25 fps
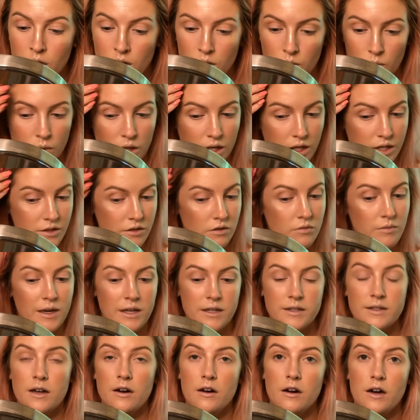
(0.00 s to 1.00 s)
when I do
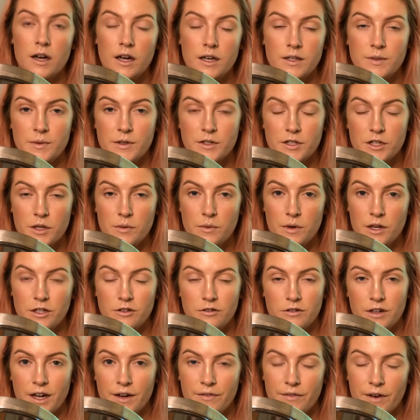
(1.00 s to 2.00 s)
mascara, especially when I
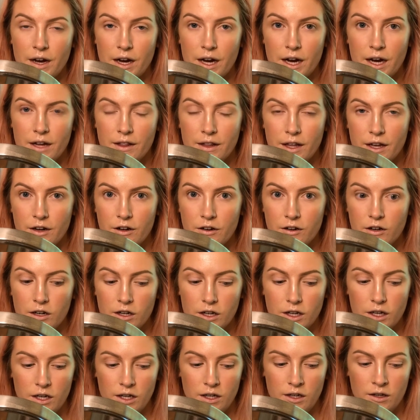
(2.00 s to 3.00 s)
don't have eyeliner
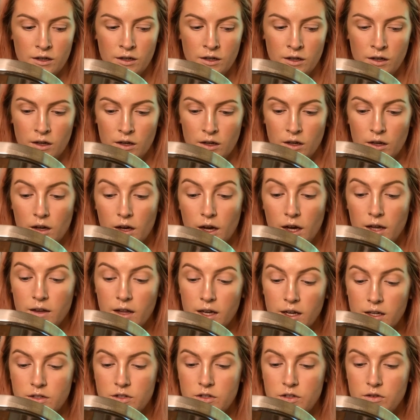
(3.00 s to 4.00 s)
on, I
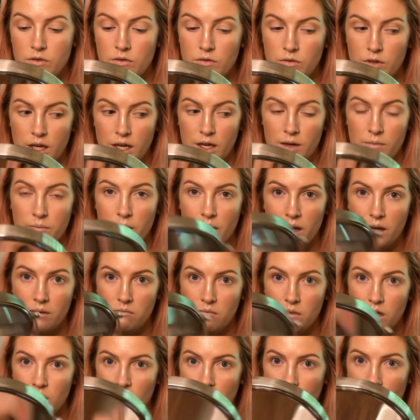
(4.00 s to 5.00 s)
like to get my
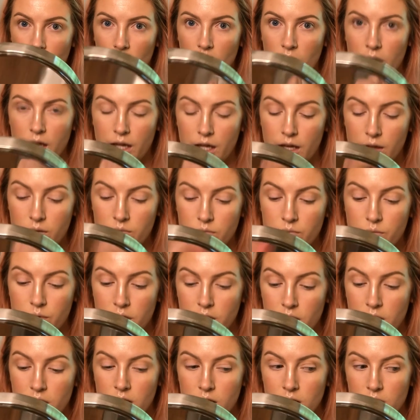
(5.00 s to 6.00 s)
mirror and
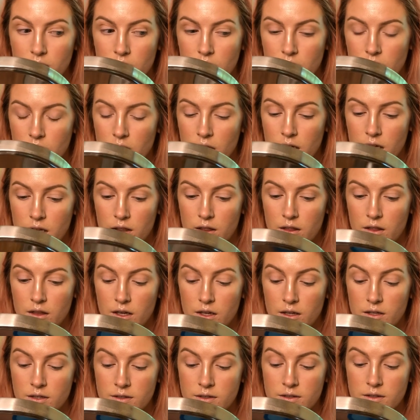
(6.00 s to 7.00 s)
put it like
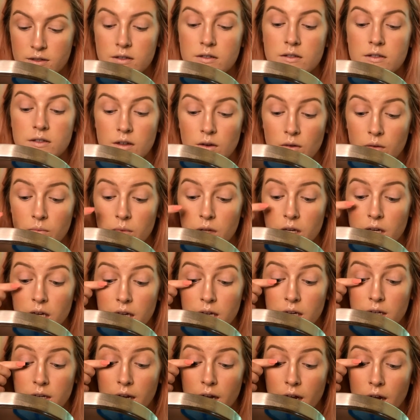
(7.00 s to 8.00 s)
this, so I'm
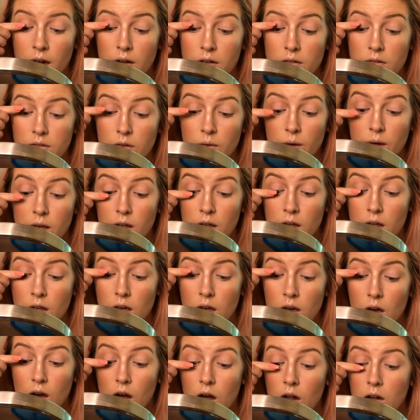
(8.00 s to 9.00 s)
looking down, so I can
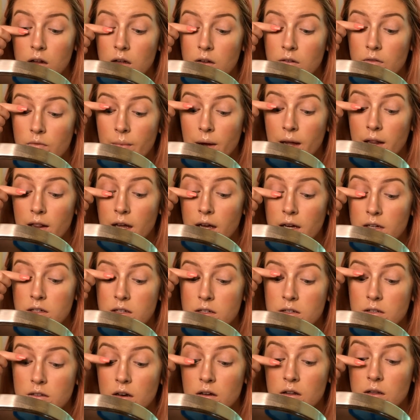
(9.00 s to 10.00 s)
get all of my
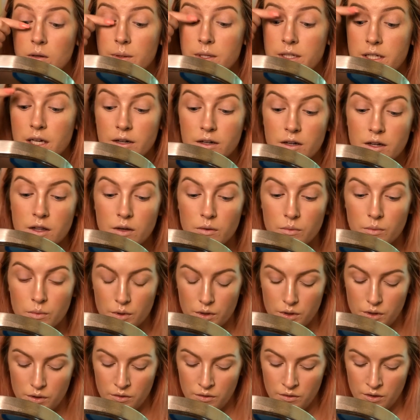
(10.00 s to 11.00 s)
lashes all the way down to the
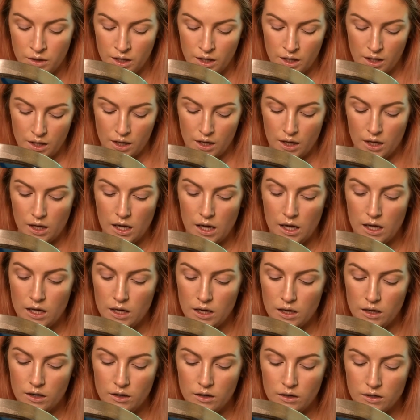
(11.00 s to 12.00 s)
root
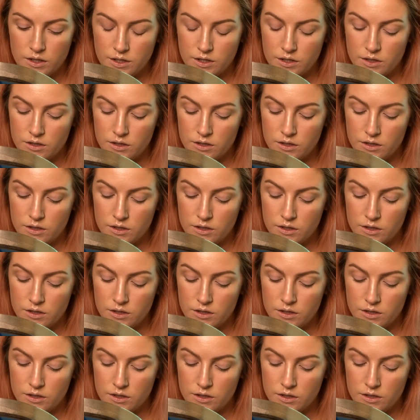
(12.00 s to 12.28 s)
and